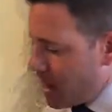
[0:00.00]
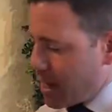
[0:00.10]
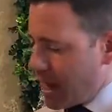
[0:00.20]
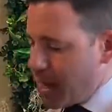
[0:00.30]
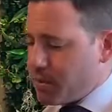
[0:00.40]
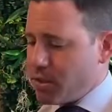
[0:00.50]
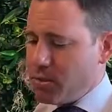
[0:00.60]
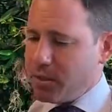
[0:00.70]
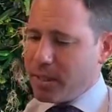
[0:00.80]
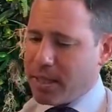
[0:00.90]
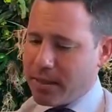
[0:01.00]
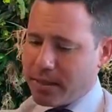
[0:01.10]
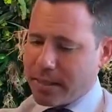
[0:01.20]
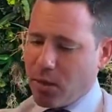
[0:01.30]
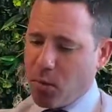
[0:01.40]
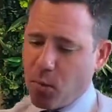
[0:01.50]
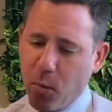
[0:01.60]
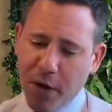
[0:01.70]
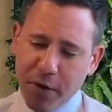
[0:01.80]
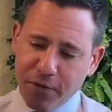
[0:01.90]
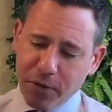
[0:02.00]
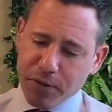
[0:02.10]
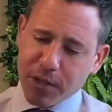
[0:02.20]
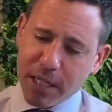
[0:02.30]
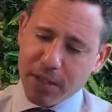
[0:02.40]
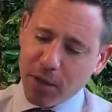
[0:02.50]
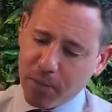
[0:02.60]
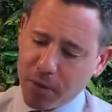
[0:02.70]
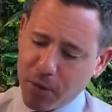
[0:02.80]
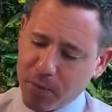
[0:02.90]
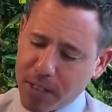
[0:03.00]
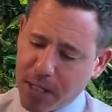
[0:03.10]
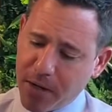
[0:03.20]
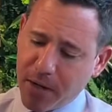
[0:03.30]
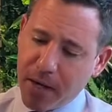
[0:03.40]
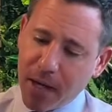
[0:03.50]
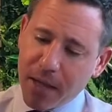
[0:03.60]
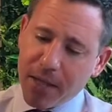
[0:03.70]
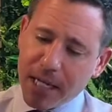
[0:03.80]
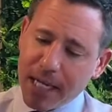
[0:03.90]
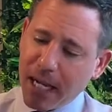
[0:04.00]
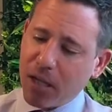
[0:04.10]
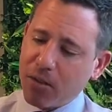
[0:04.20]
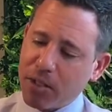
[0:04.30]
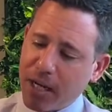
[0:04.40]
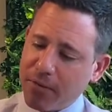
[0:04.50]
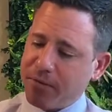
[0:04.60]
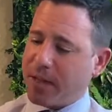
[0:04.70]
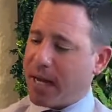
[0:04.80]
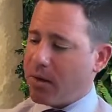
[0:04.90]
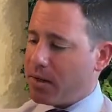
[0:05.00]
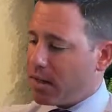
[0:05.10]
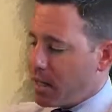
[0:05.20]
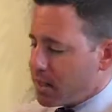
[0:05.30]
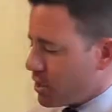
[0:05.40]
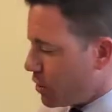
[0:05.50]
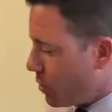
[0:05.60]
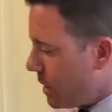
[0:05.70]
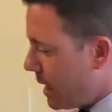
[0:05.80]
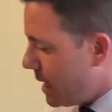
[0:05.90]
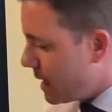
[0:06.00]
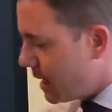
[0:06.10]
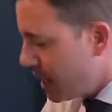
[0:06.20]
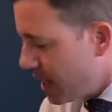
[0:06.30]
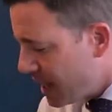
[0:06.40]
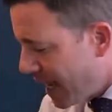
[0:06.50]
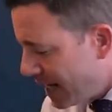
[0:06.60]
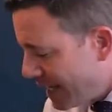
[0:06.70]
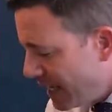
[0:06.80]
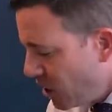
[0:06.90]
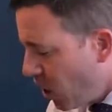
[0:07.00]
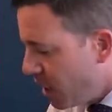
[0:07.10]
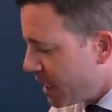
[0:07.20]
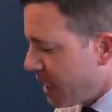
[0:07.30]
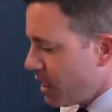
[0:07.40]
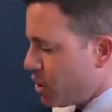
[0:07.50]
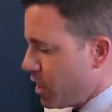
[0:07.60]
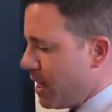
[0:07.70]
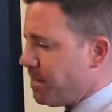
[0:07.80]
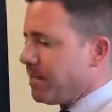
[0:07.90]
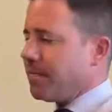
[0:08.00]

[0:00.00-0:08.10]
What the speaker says: absolutely wonderful seasonal blooms here, the yellow sunflower to create that elongated shape